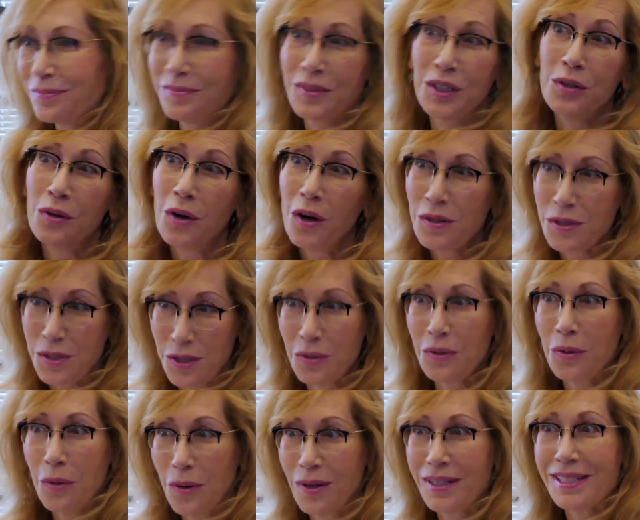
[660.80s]
you're also
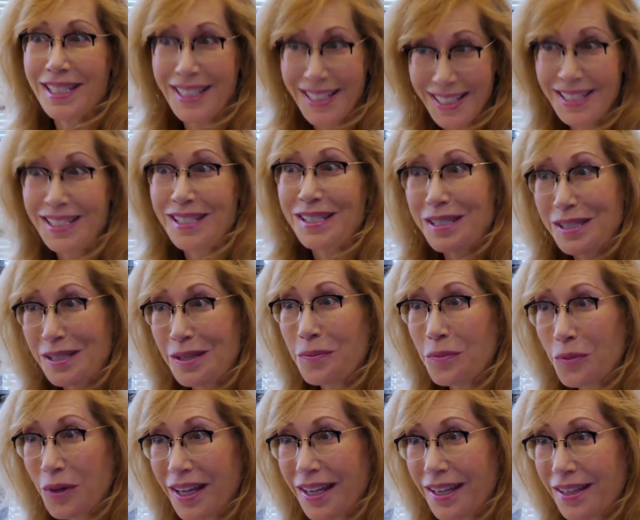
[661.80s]
quarantined in
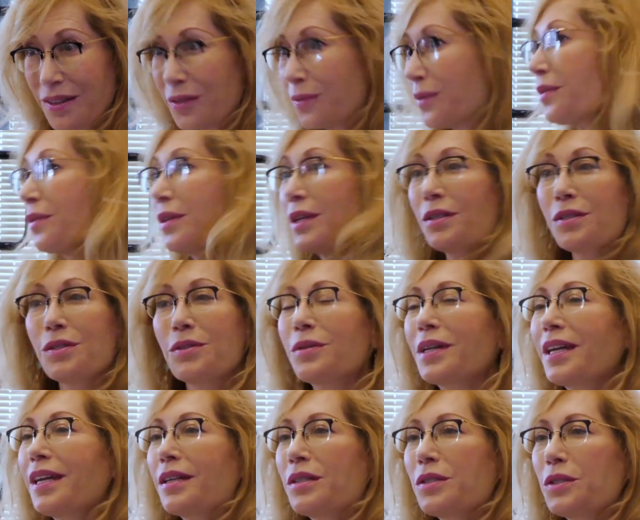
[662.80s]
some way. There are things you
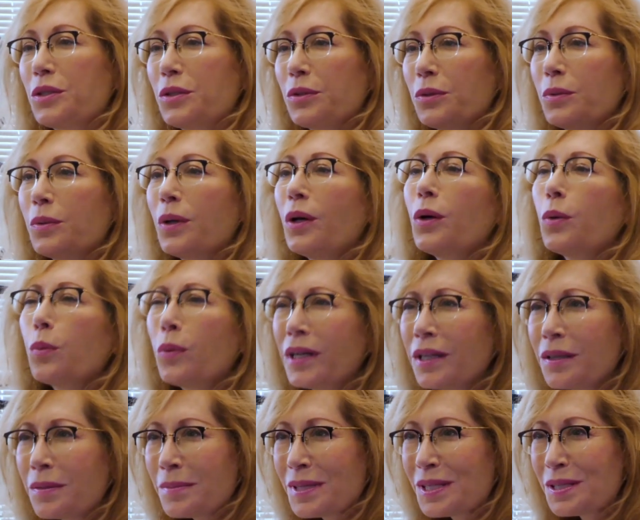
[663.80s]
can't do. What do
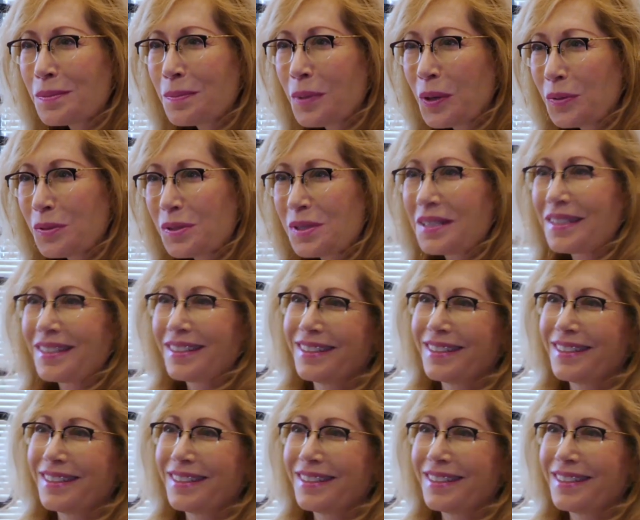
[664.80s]
you miss most?